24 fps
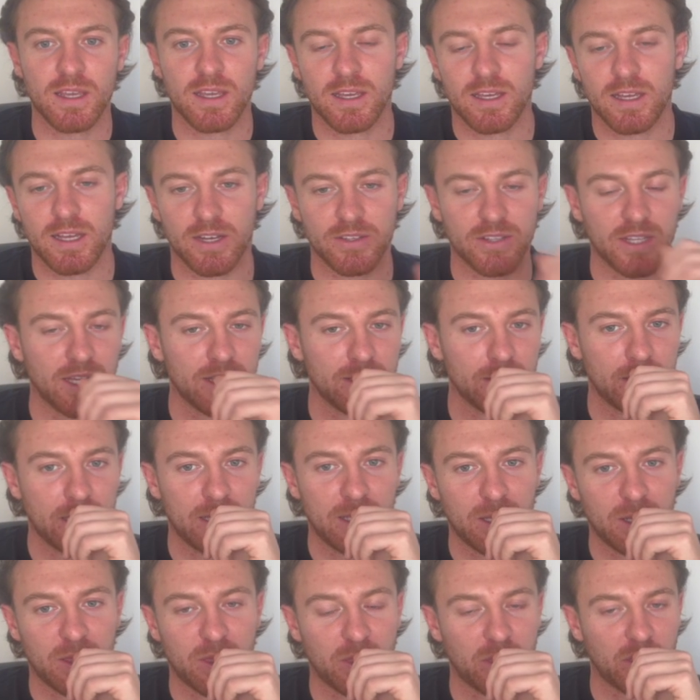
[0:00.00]
And then
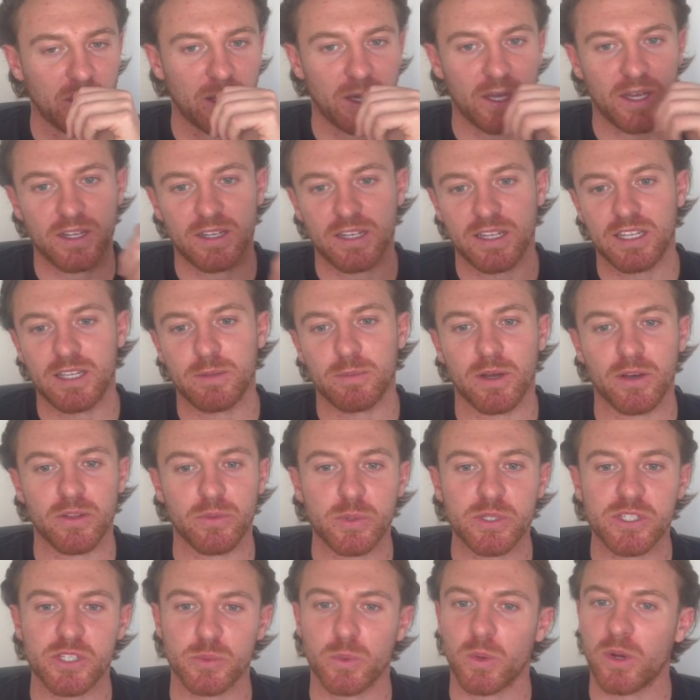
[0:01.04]
the third email,
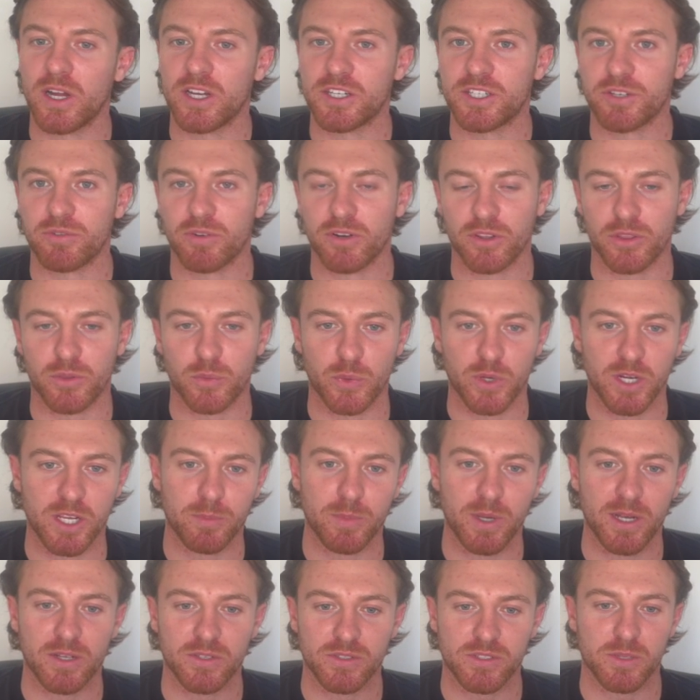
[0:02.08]
which is why I actually run 3
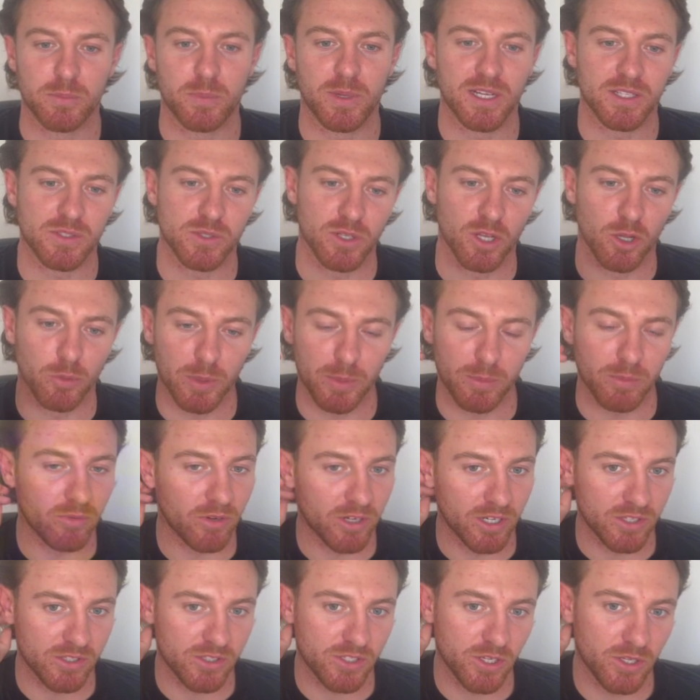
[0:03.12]
emails compared to a lot of people
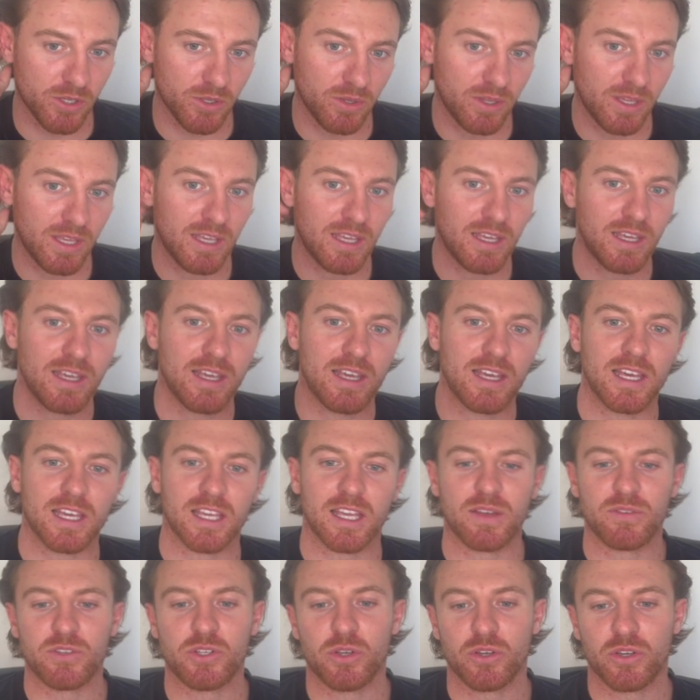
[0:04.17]
running 2,
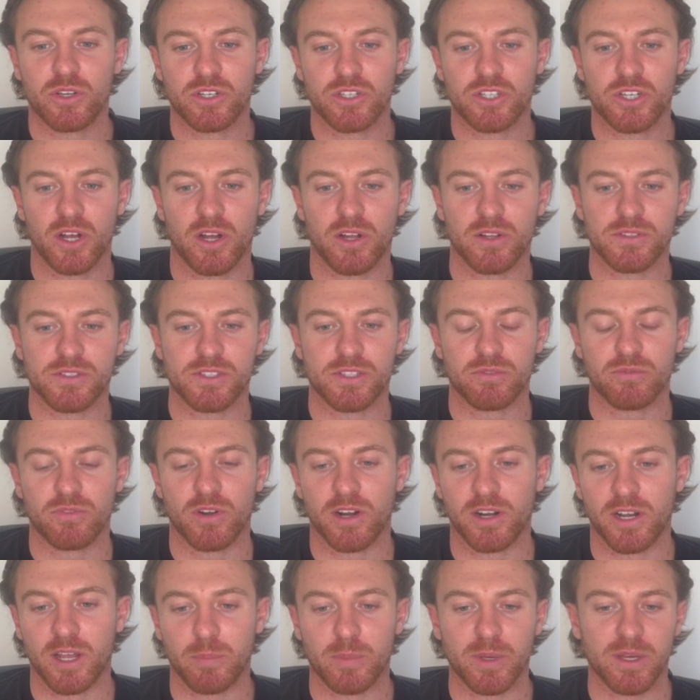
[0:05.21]
gives you a good chance to
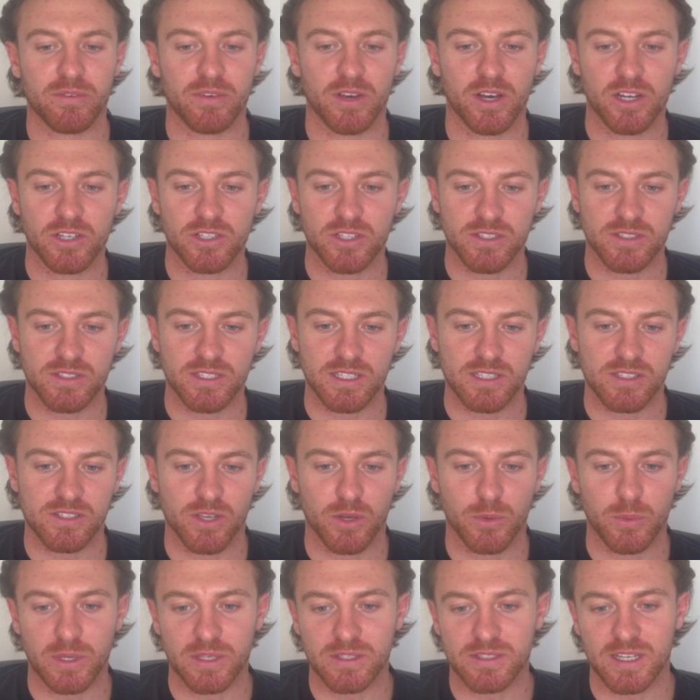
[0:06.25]
run a bit of urgency. So
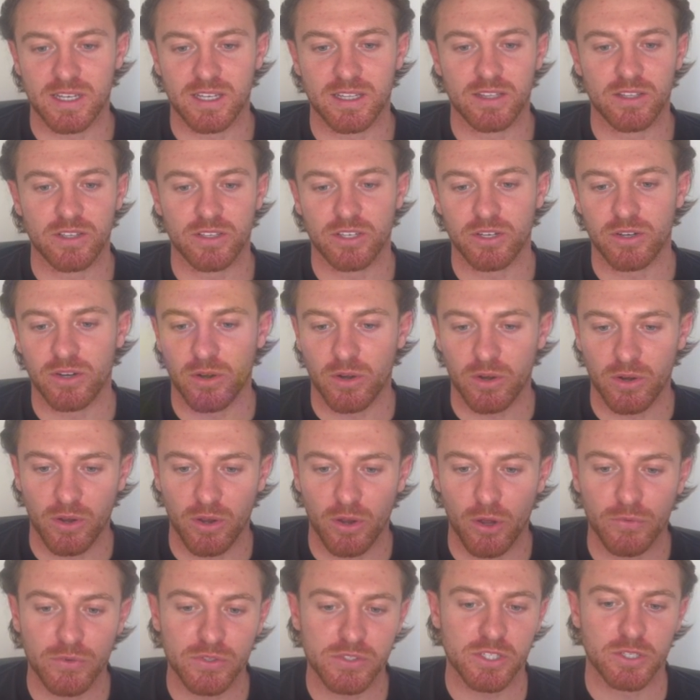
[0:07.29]
we can say that your
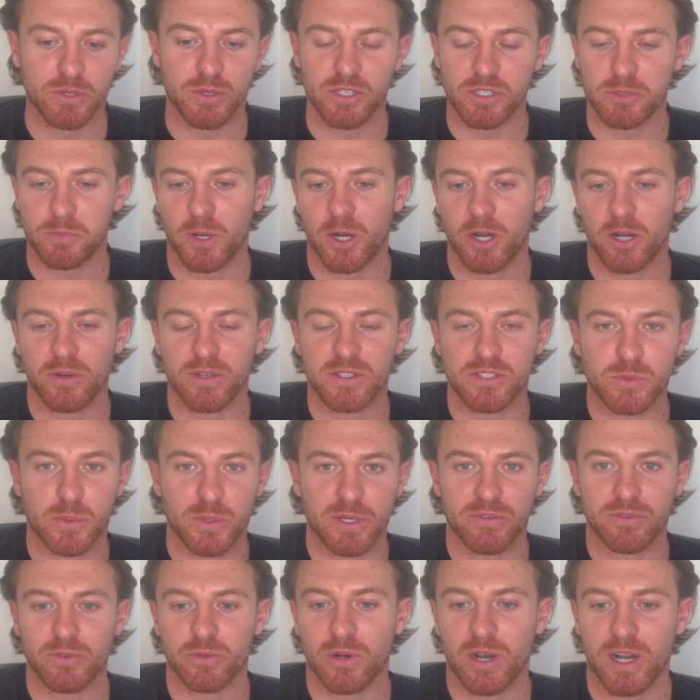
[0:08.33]
offer's going to expire in
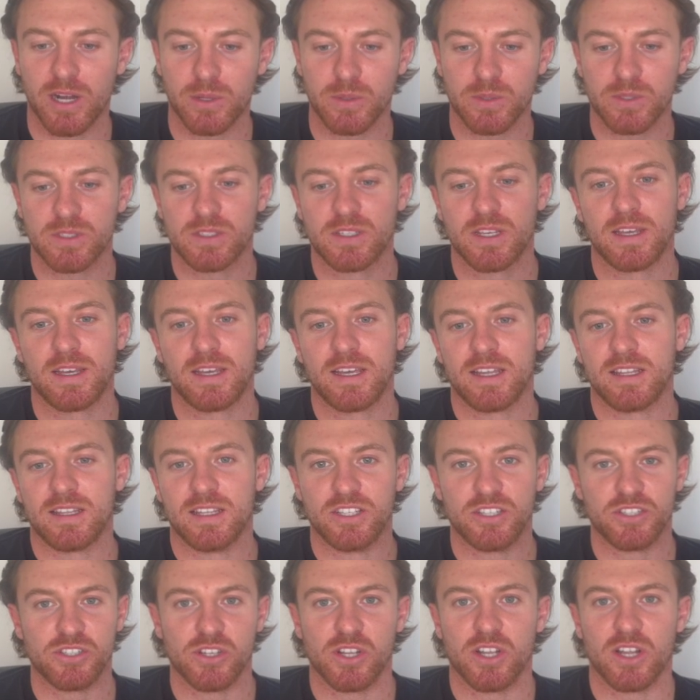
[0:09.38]
24 hours.
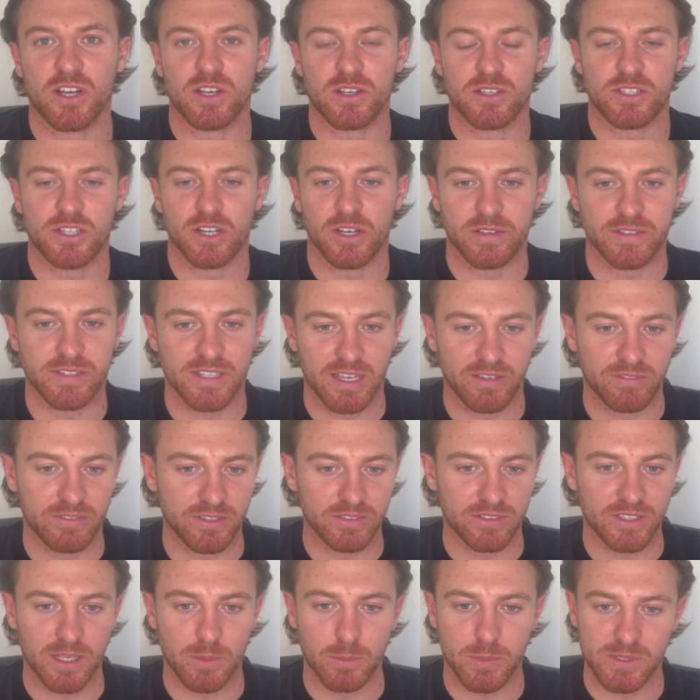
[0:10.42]
This is your last chance to get
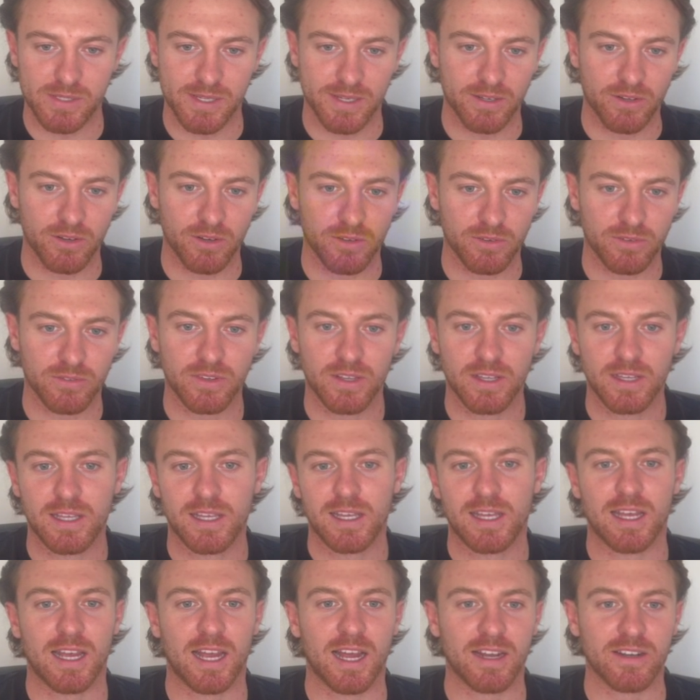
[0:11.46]
15% off.
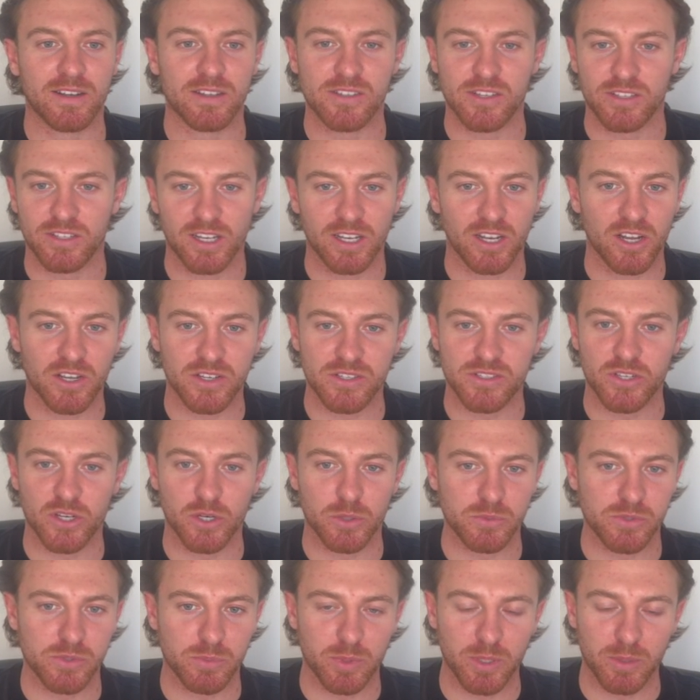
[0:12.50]
And it's like the last
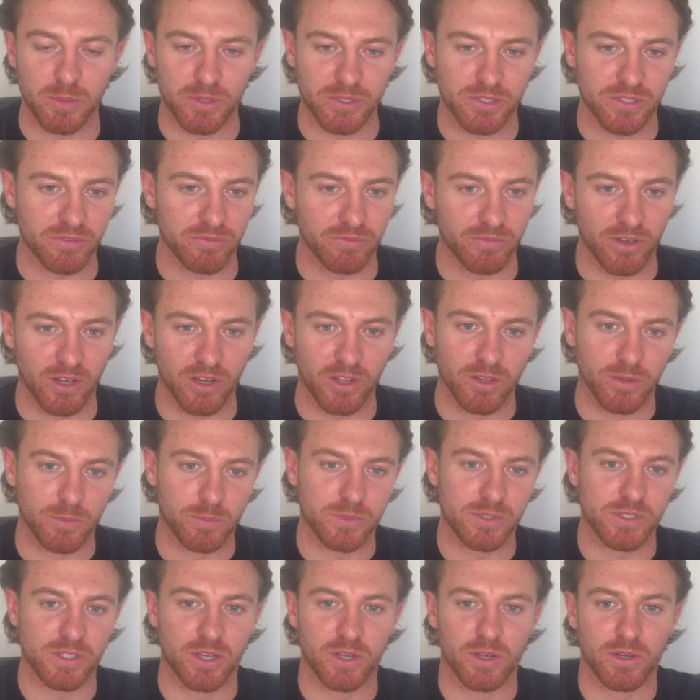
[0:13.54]
time to pretty much convert them.
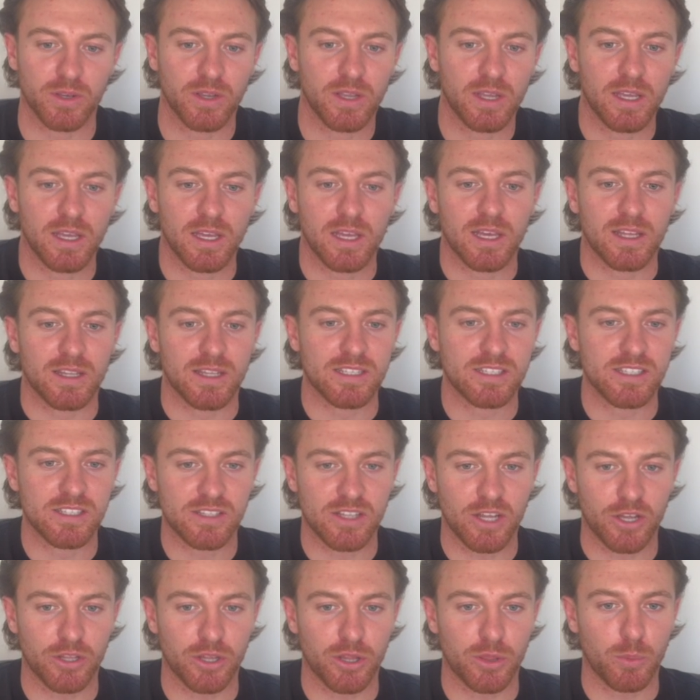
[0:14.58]
So this is
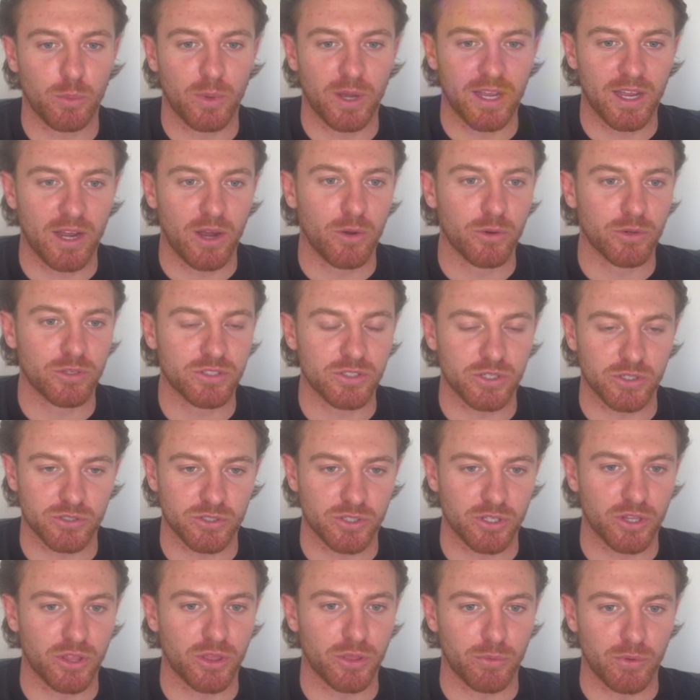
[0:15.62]
the way I would structure
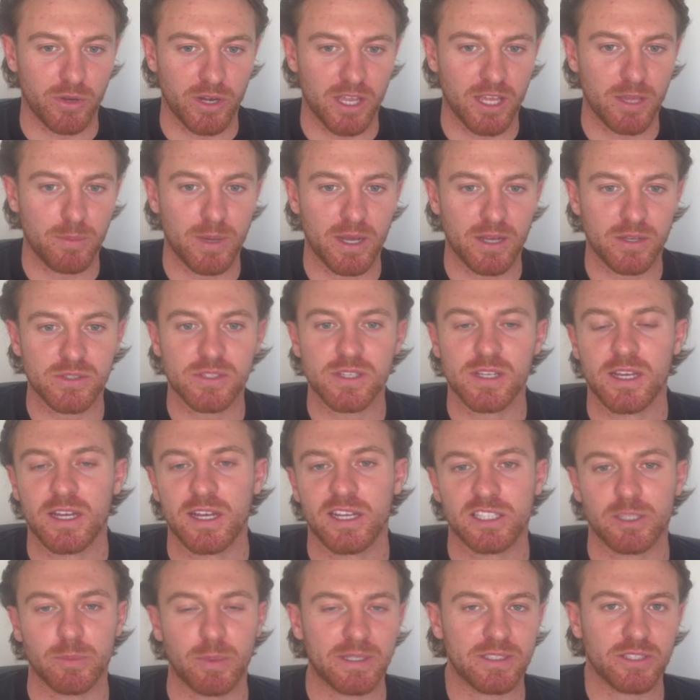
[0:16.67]
the 3 emails,
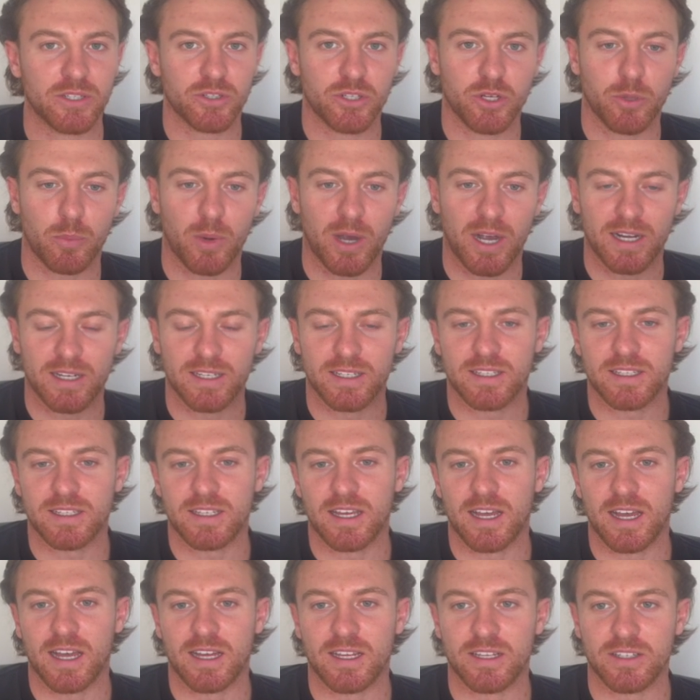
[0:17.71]
depending on your brand
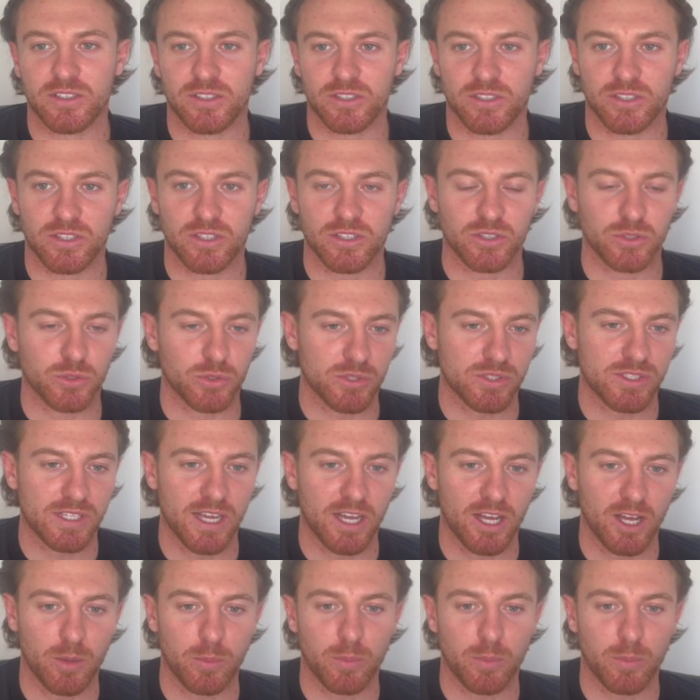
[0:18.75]
and your setup.